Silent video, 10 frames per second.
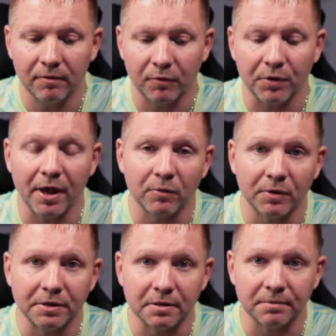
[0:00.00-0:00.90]
for that
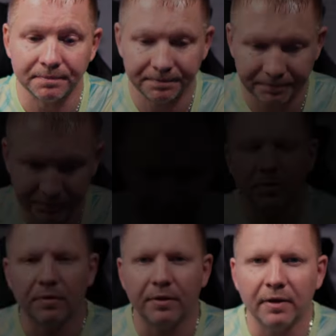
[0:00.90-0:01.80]
reason. All right,
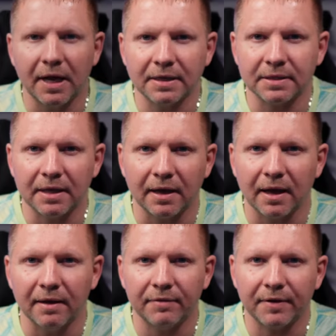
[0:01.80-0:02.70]
so the last thing
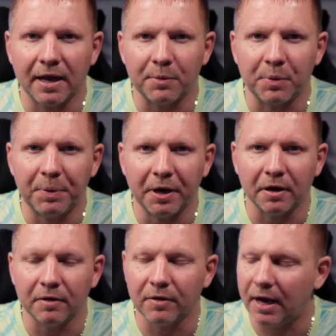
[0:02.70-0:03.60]
I've kind of
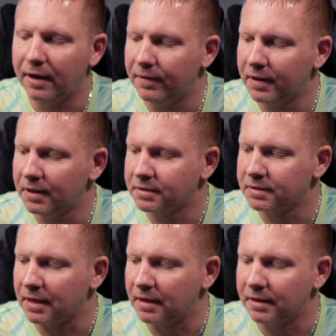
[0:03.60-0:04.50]
prepared on this
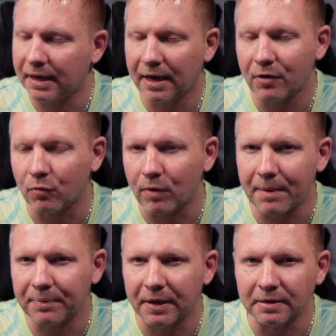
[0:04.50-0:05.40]
to kind of
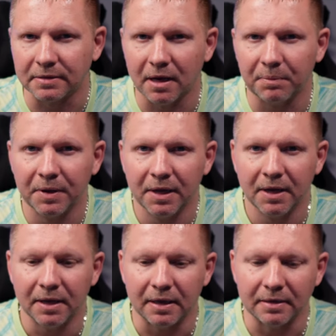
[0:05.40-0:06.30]
wrap things up
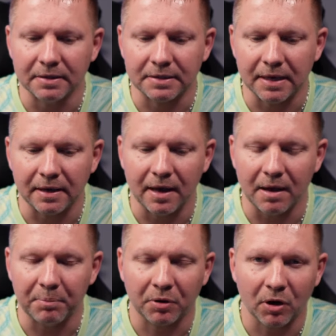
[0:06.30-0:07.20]
is
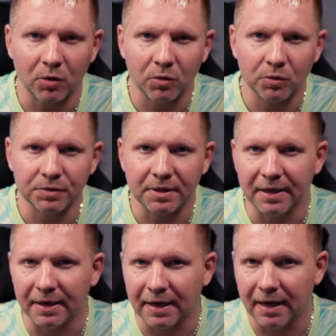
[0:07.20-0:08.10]
a pros
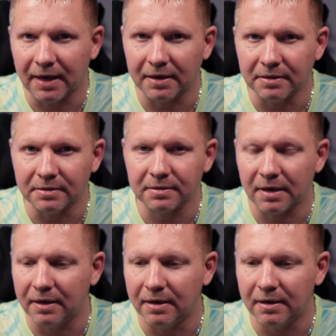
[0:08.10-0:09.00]
and a cons,
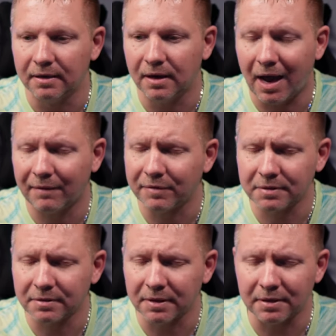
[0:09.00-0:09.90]

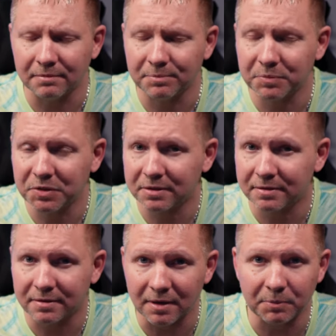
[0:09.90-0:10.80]
obviously
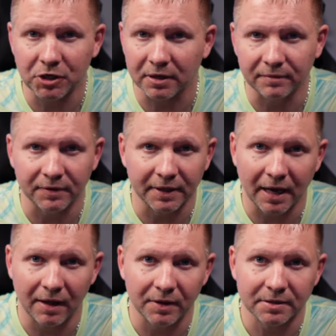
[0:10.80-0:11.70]
subjectively
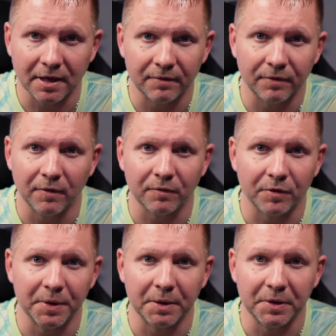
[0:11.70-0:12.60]
on this headphone
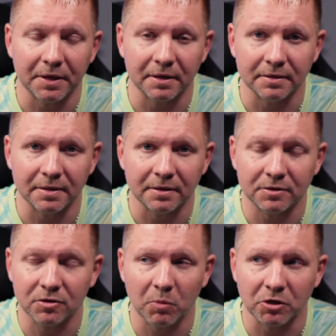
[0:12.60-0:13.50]
for me, because
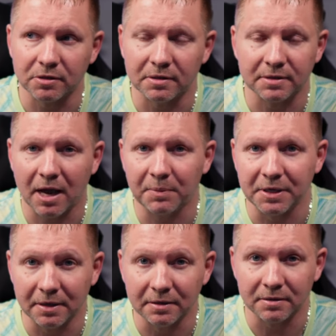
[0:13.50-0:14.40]
so much of this
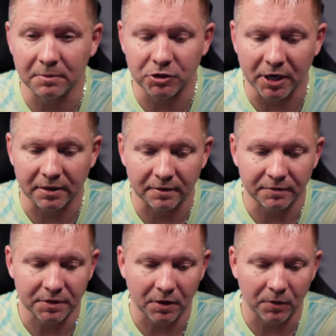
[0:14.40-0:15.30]
hobby is subjective.
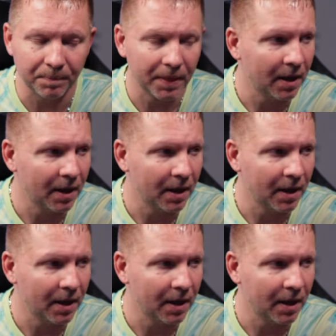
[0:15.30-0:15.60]
So